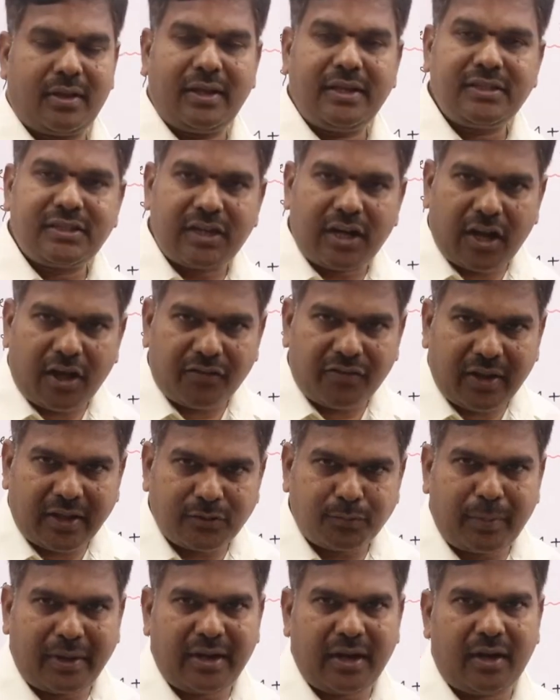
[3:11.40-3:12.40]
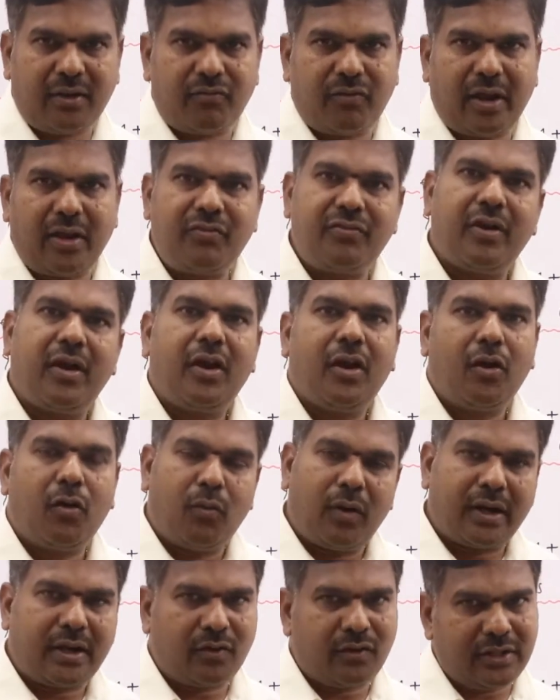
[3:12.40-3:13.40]
Instead of husband and wife,
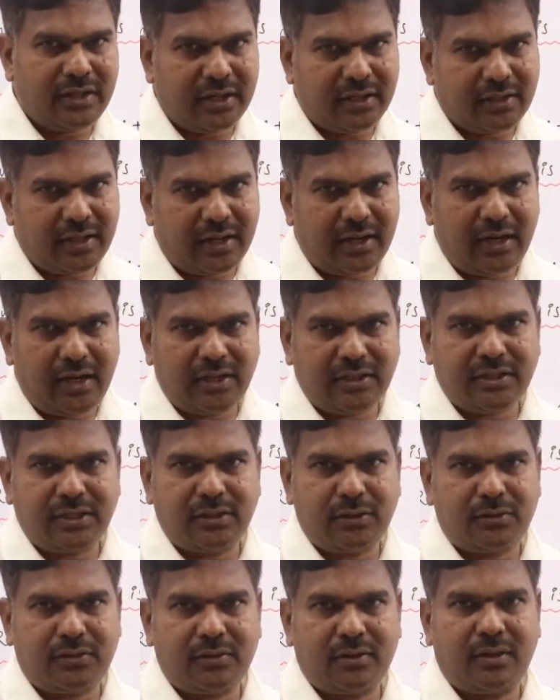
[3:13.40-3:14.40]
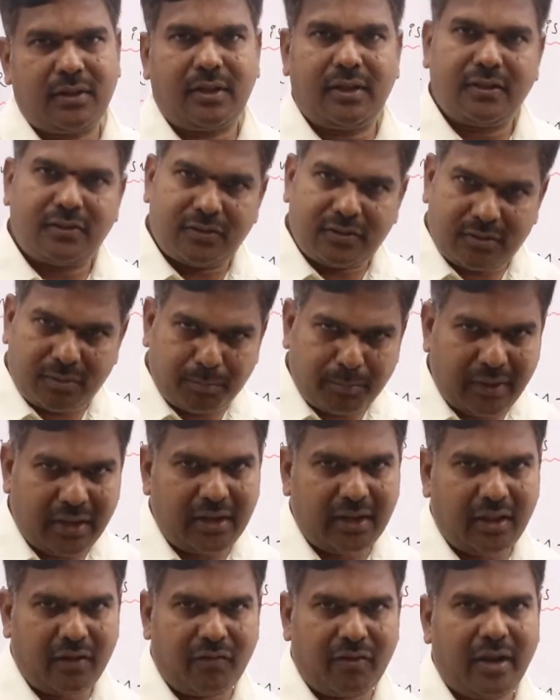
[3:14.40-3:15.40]
whatever the other relation is
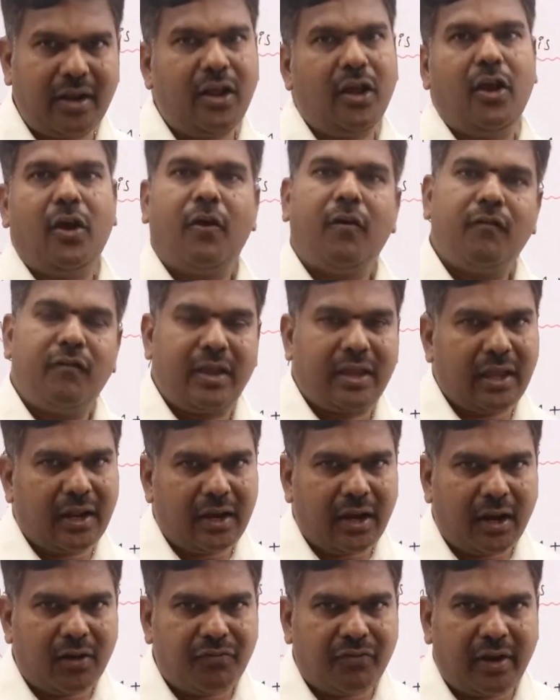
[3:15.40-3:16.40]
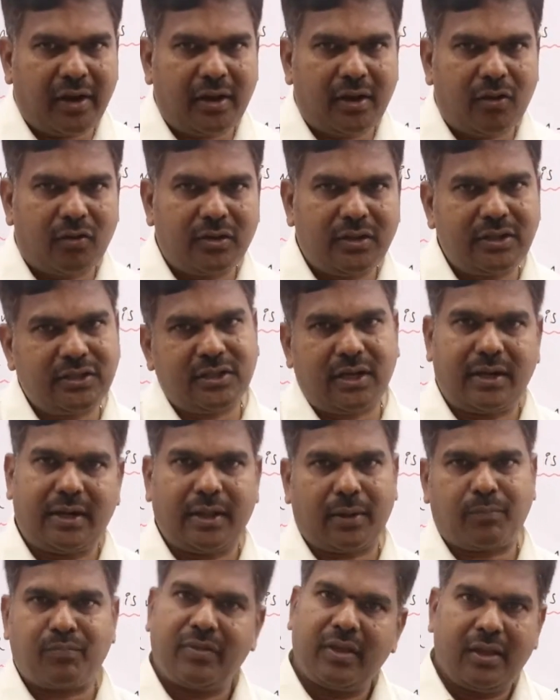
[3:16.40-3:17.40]
being given, we cannot find out the
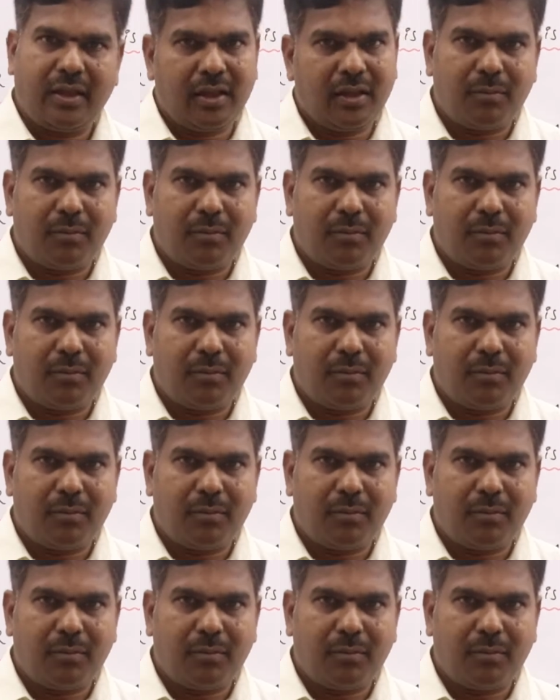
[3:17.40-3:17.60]
gender.